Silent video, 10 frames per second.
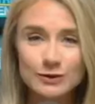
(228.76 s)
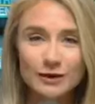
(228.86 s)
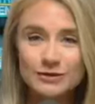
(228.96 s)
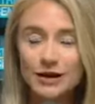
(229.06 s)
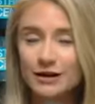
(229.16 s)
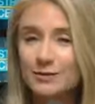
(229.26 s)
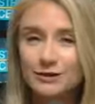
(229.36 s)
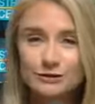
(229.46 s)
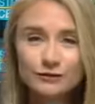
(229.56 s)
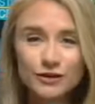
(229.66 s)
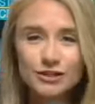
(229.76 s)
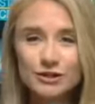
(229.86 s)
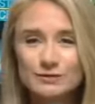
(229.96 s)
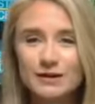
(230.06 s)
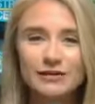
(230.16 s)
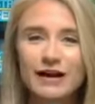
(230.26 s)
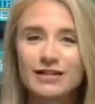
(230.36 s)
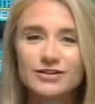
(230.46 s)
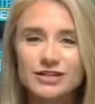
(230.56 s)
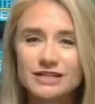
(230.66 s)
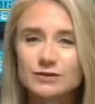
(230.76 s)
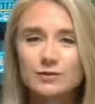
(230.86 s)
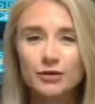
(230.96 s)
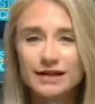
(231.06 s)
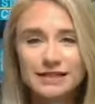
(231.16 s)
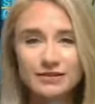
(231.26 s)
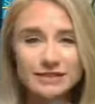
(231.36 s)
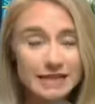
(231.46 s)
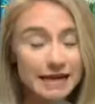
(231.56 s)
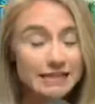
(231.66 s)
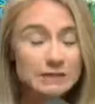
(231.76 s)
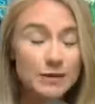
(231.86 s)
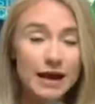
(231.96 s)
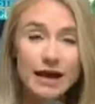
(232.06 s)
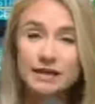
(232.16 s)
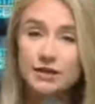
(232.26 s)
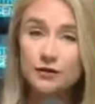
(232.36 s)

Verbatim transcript: was talking about, those featured meteorologists. We break down the science behind the